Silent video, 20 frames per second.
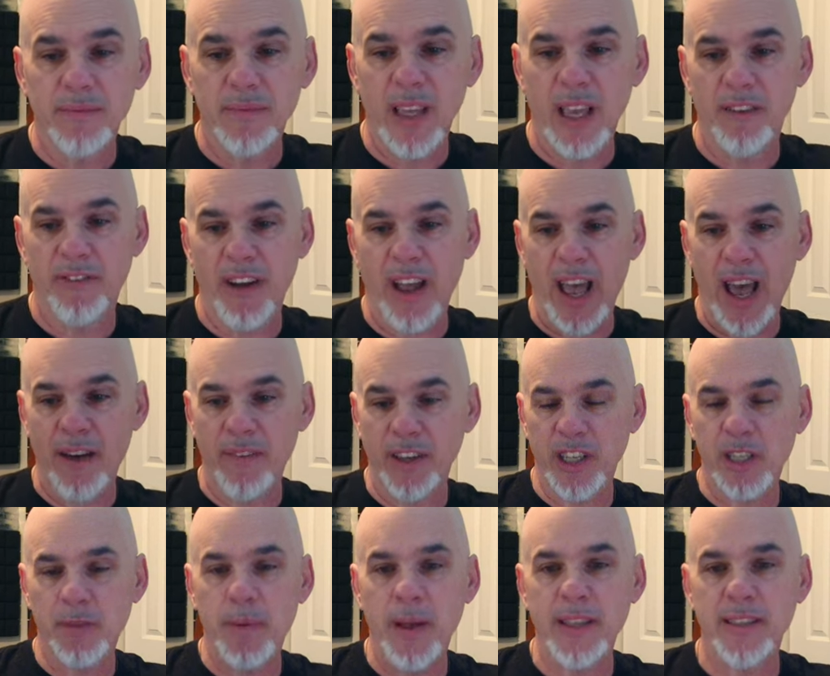If I have
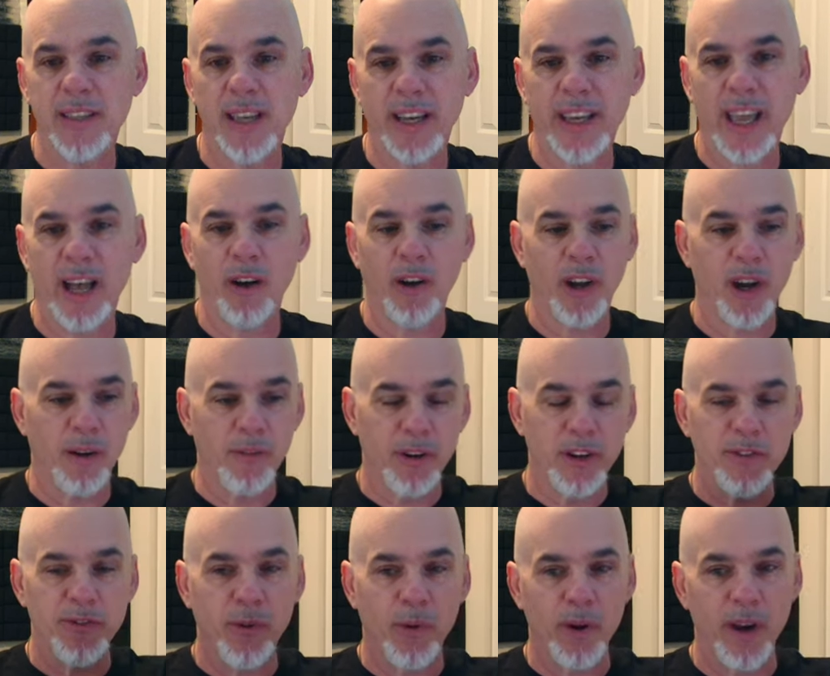expense account
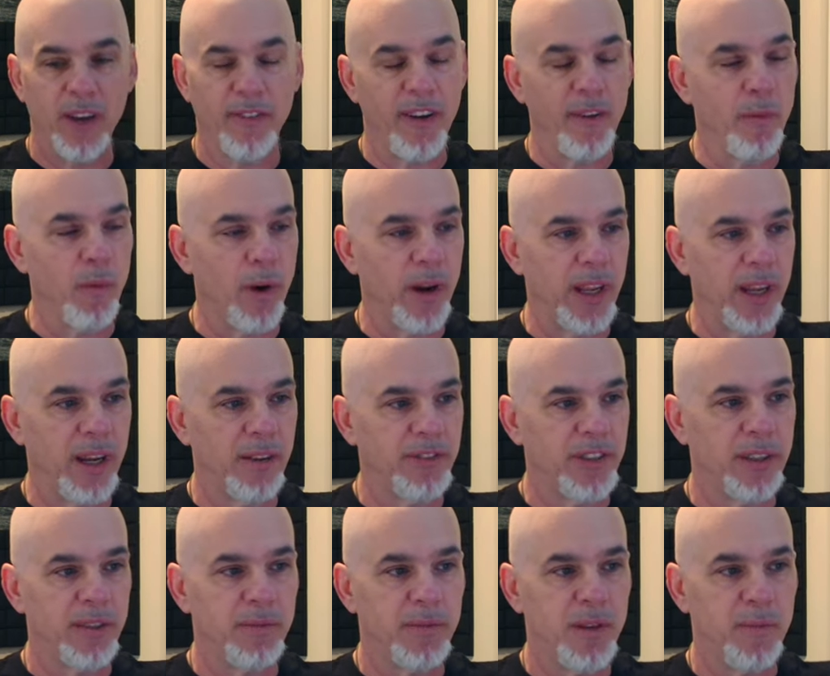coverage for it, if I want enough
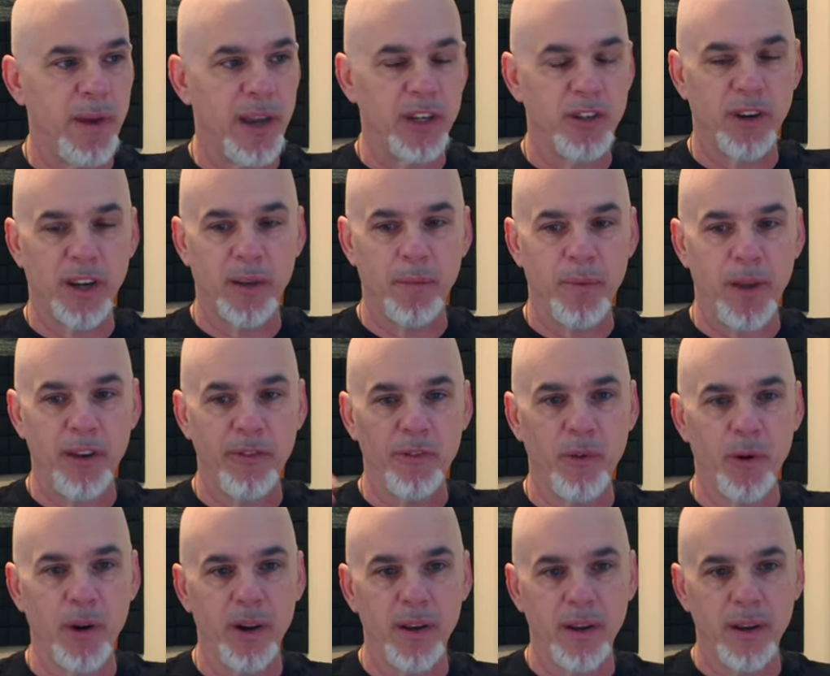to, to make sure I can pay
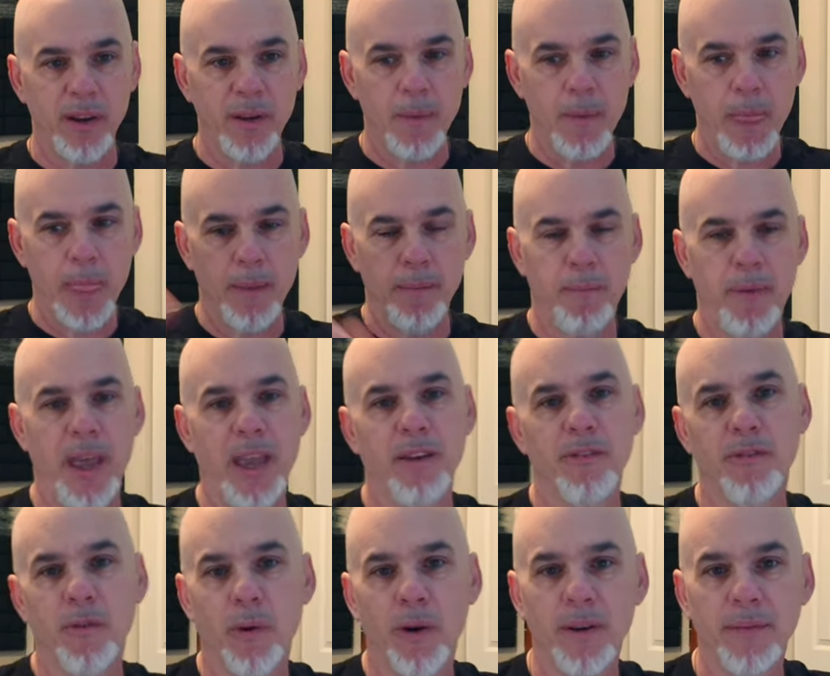for it, paying
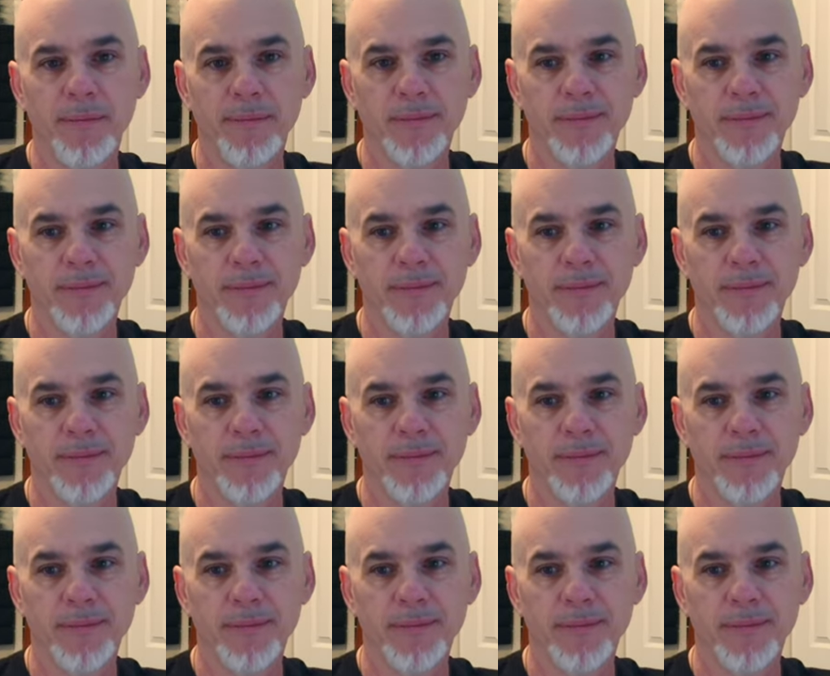for it.